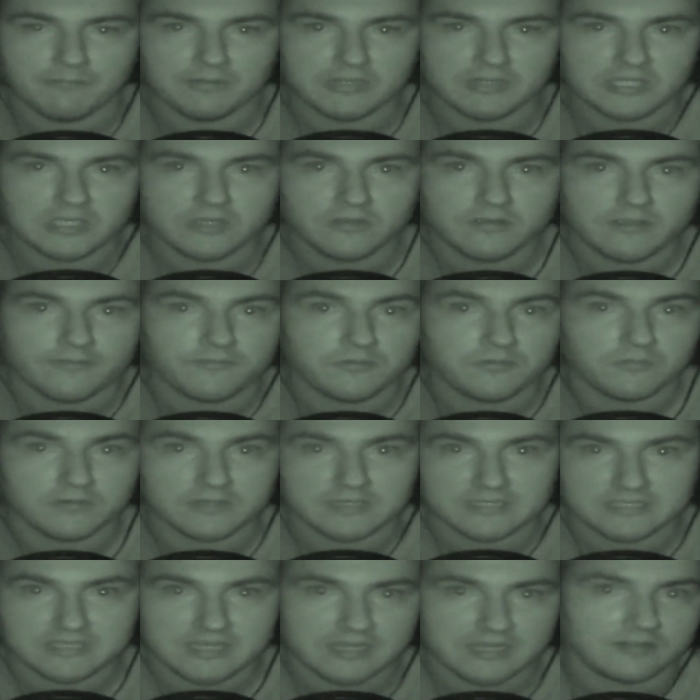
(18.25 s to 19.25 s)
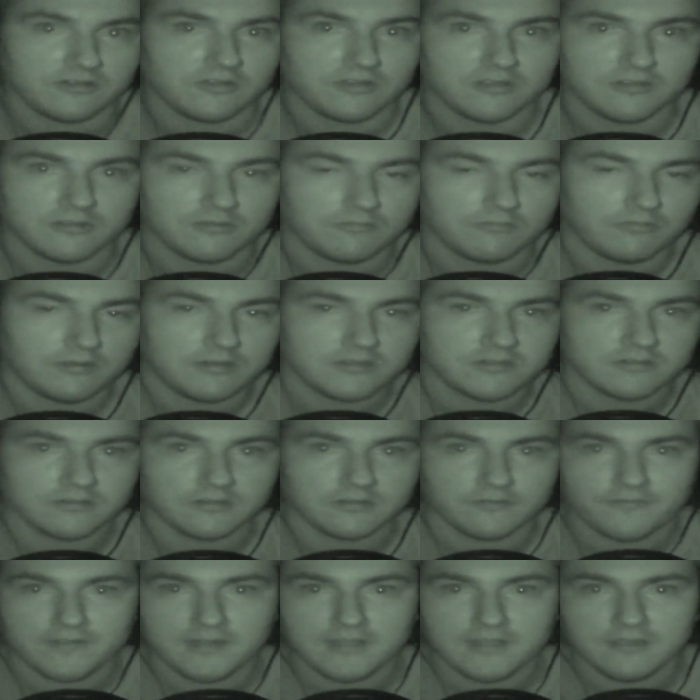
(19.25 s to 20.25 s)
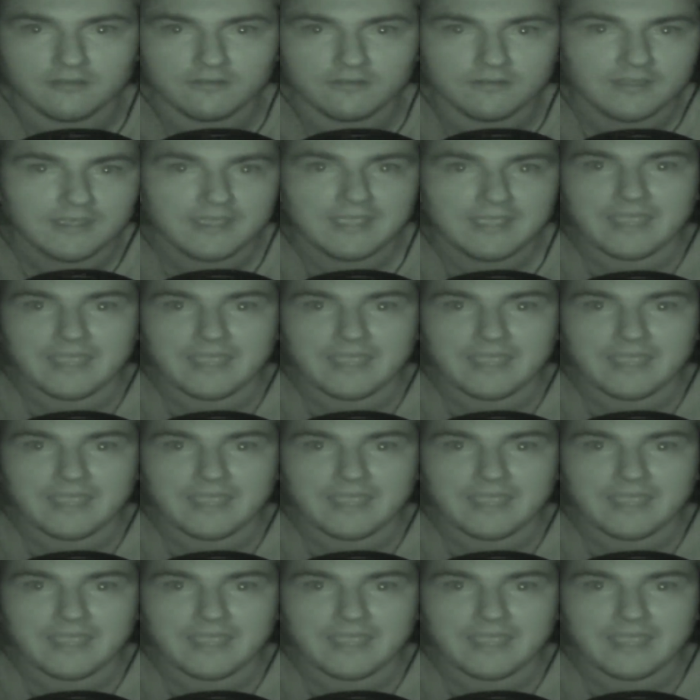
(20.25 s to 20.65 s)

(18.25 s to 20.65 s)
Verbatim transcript: below if you want to take a look at the original video